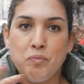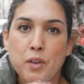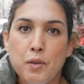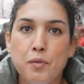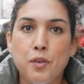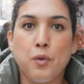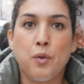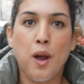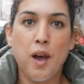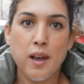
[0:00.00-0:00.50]

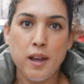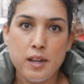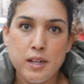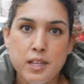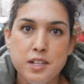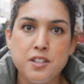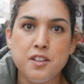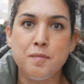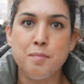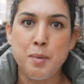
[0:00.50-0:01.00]

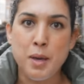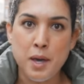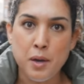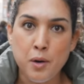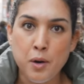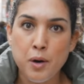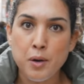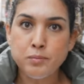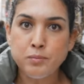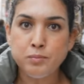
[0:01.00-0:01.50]
varieties of
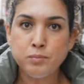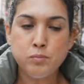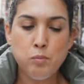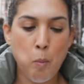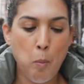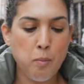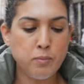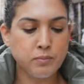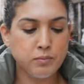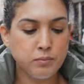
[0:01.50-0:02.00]
bagel.
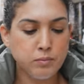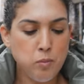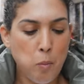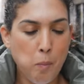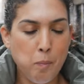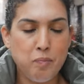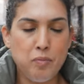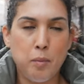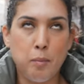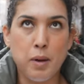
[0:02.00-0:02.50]

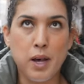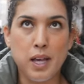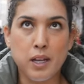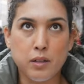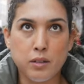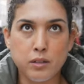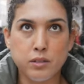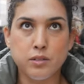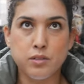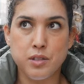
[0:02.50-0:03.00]

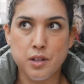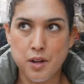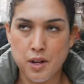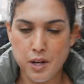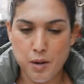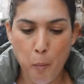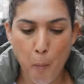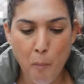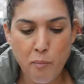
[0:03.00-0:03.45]
Beigel, sorry.